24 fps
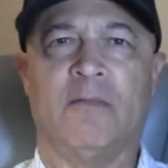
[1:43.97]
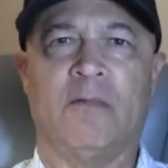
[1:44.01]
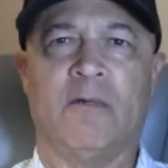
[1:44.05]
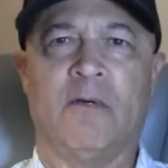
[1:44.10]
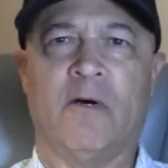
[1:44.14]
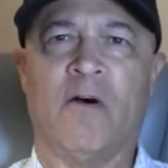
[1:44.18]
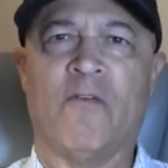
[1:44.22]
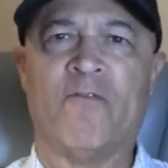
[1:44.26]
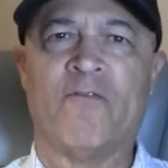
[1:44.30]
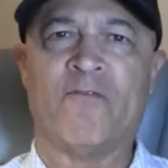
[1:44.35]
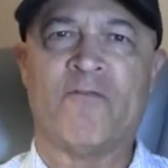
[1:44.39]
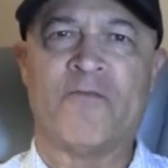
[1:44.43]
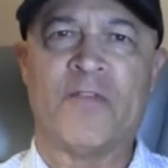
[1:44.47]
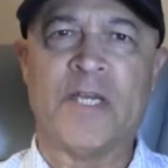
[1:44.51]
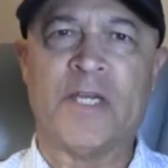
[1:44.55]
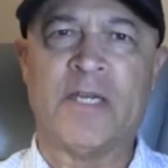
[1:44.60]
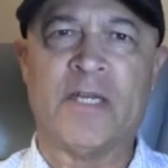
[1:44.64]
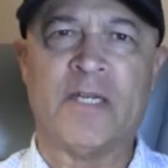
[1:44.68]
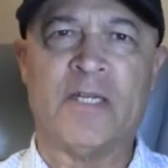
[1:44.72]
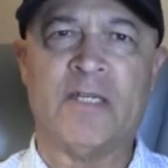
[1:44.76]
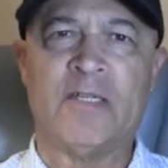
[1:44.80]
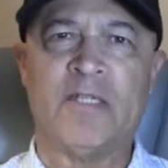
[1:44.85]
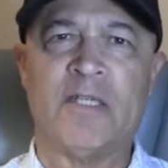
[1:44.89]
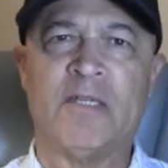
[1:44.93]
of
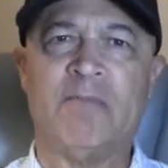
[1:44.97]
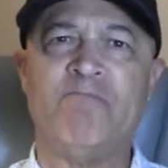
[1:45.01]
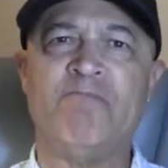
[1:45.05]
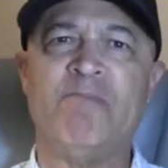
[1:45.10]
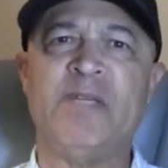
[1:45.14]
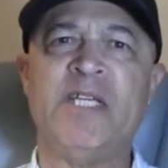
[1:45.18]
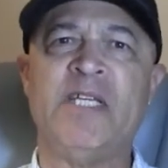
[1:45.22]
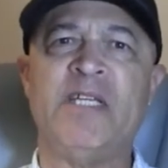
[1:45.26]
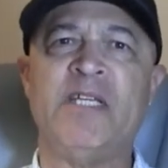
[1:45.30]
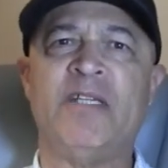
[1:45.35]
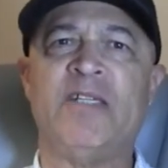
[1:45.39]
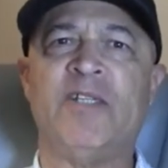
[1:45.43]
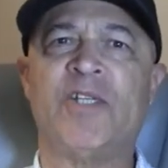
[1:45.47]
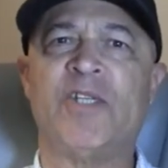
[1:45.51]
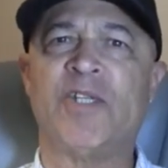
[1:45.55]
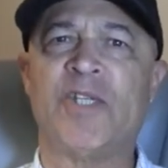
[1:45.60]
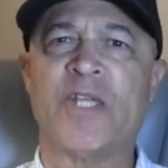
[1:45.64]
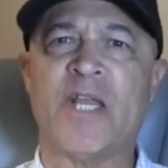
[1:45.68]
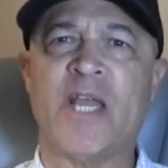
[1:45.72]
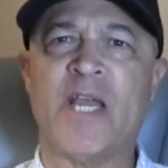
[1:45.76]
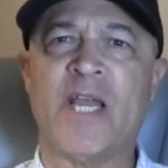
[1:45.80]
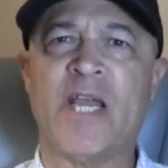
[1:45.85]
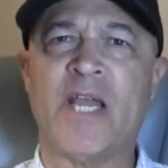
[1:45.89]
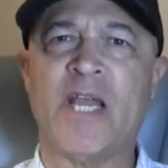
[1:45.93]
things. It means
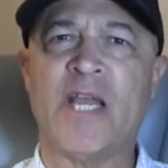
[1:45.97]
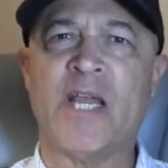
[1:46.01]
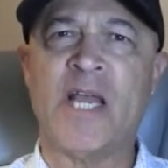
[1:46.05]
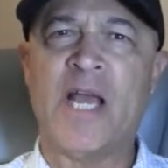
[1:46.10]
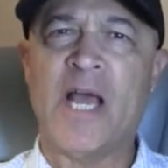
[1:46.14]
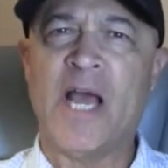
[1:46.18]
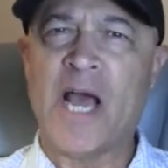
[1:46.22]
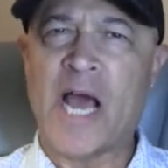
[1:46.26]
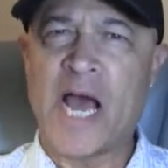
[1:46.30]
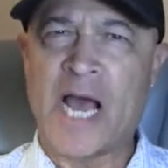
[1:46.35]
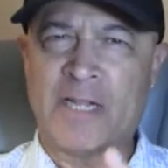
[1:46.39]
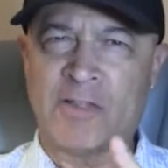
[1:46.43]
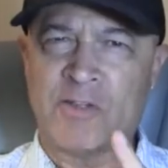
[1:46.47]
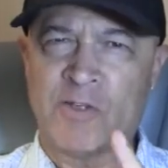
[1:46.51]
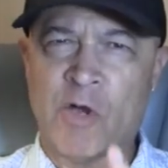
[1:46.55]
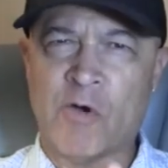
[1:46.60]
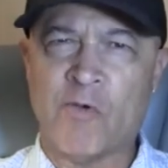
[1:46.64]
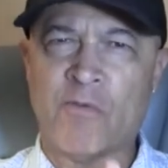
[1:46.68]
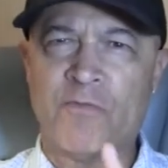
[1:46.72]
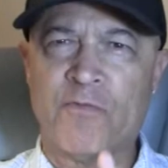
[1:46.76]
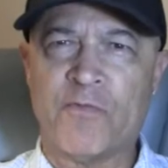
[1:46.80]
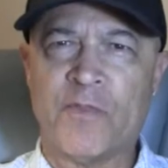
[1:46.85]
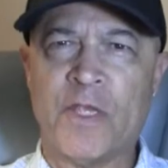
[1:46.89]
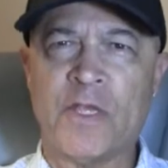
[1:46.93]
saying, I
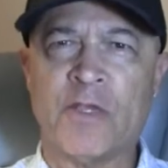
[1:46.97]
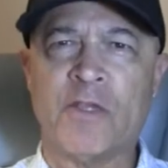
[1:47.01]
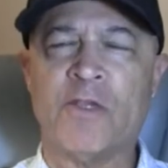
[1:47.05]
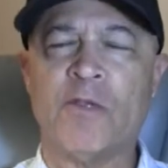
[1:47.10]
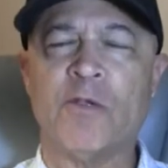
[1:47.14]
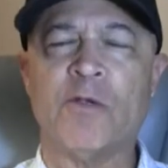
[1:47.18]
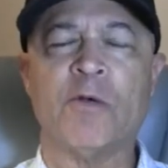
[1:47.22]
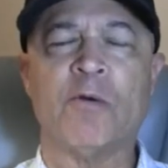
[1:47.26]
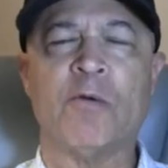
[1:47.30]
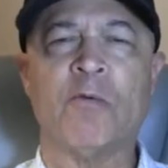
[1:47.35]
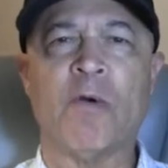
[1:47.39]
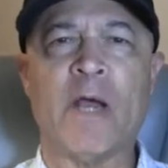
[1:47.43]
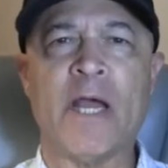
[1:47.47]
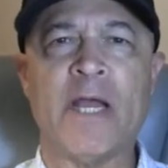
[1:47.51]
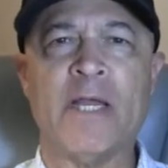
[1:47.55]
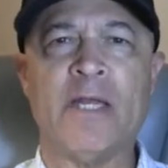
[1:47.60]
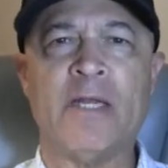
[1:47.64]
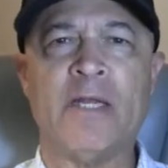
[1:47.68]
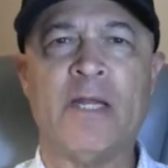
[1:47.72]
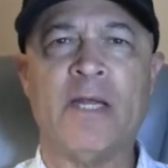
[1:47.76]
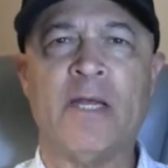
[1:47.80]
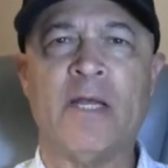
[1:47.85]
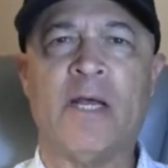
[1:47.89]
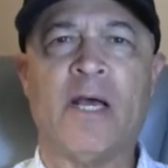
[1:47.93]
don't think you're
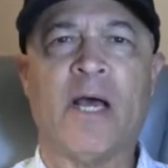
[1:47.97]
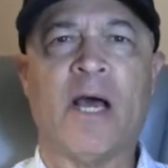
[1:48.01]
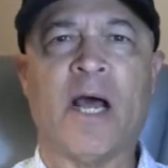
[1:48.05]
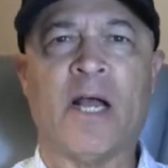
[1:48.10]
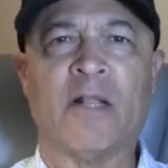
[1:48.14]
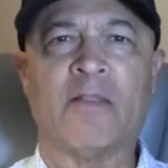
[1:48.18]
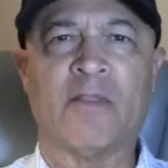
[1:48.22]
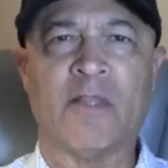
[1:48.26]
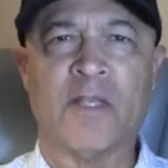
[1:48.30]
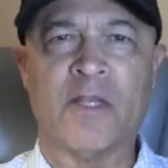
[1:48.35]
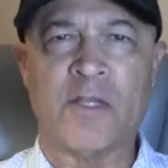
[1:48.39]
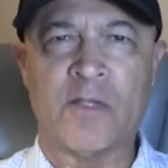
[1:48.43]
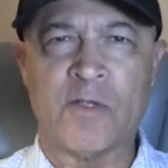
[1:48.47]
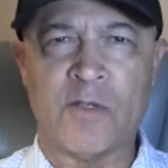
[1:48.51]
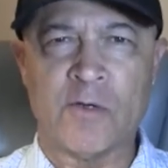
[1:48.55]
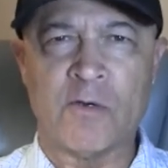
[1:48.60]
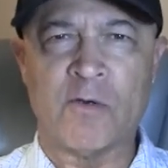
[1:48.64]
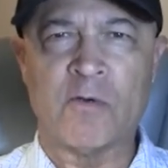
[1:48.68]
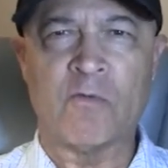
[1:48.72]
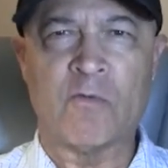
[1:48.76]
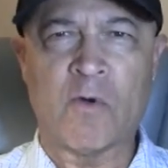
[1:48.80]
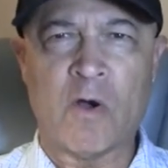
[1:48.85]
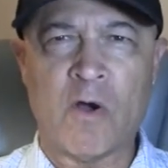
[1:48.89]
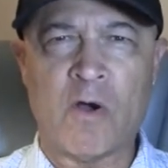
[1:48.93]
right. I think you're
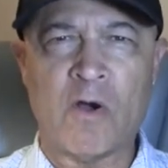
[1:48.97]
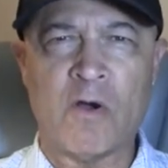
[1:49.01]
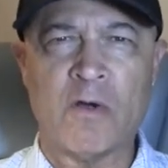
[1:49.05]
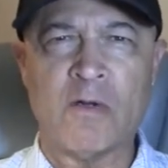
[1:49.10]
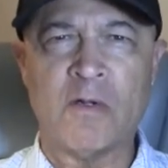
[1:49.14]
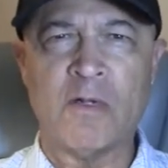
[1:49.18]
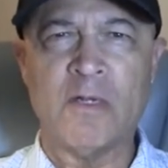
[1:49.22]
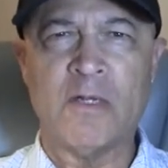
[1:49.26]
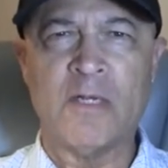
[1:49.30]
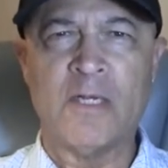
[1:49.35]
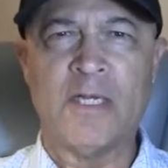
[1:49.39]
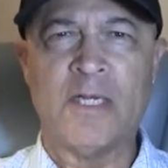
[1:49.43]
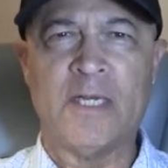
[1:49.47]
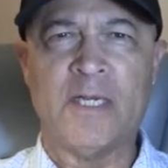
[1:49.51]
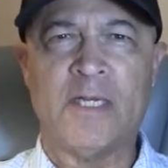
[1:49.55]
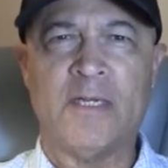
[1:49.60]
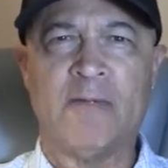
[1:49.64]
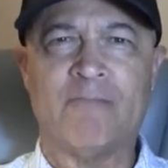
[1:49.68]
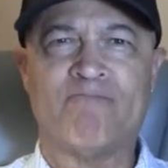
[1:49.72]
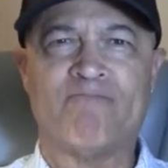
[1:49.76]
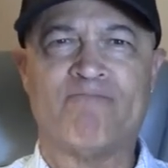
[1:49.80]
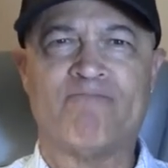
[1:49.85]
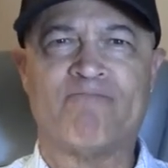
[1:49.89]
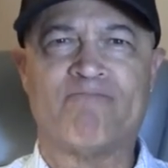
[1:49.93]
wrong.
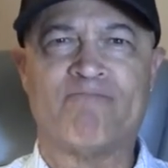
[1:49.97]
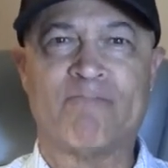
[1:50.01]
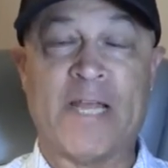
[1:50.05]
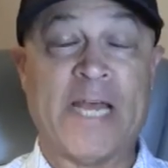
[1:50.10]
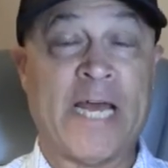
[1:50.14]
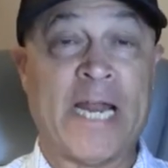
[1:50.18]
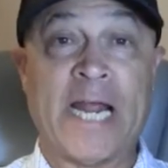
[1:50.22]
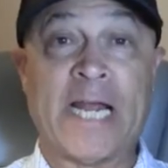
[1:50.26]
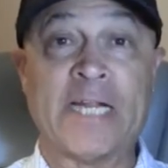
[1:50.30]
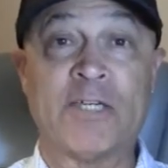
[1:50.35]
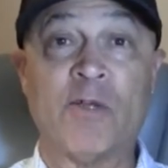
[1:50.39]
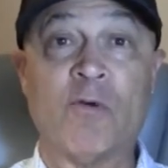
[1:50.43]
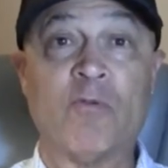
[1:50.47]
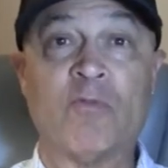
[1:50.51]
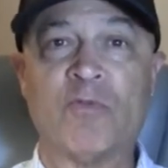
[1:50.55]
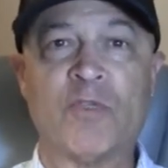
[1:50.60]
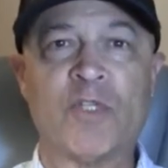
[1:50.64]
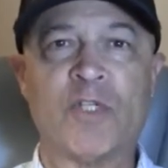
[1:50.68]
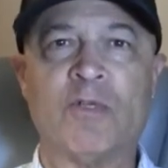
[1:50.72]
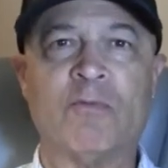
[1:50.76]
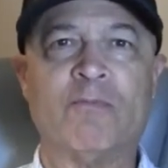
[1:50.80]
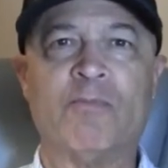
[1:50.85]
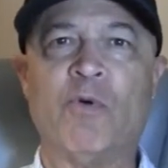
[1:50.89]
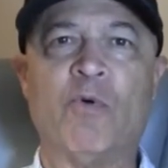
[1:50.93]
And I don't
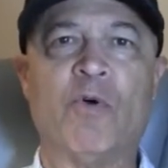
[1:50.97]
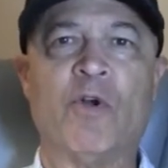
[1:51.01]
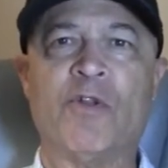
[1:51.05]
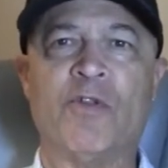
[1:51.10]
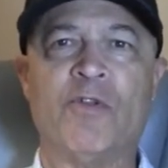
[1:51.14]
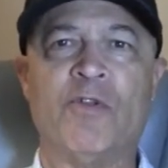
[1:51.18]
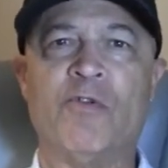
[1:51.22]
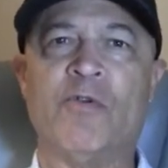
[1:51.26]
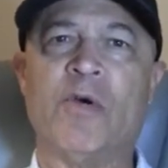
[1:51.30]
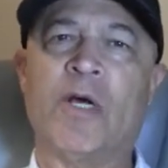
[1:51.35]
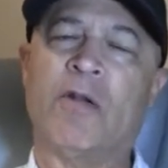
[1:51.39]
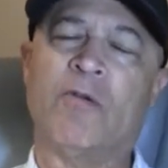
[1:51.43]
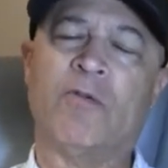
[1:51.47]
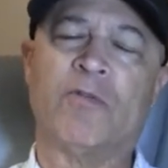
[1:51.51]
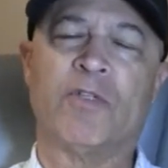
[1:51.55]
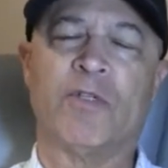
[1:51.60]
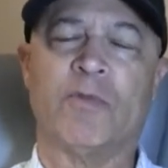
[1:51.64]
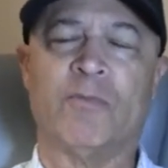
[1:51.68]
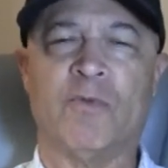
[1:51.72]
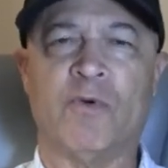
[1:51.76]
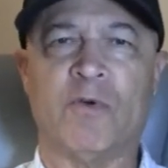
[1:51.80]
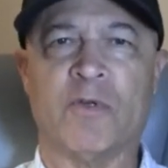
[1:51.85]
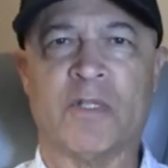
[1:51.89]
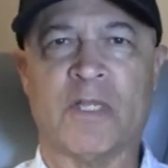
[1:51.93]
support you. I don't
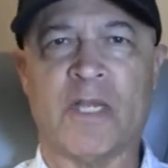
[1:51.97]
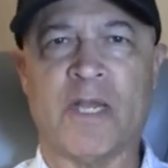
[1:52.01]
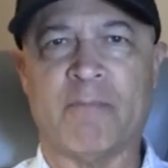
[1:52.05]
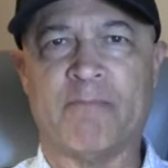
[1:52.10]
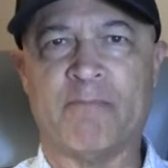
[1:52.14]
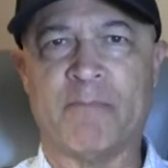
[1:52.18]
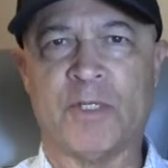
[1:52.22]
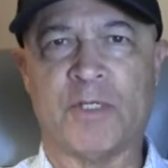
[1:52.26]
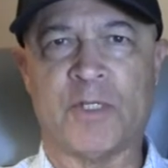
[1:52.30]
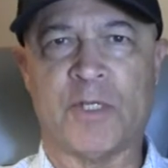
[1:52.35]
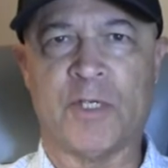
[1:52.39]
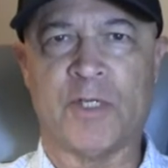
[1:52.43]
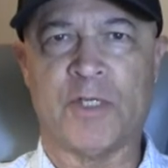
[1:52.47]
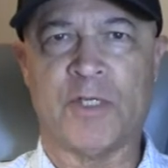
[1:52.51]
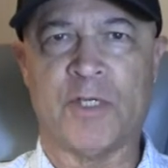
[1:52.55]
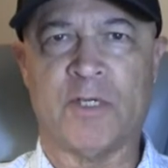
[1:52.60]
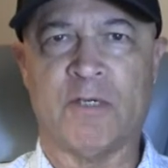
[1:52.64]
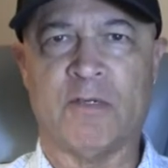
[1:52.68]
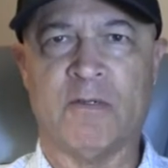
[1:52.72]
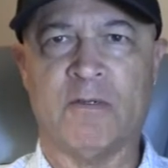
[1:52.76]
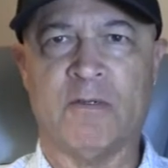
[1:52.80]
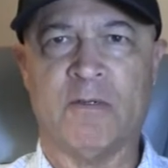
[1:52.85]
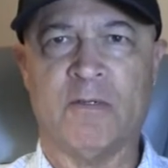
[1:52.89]
support that position.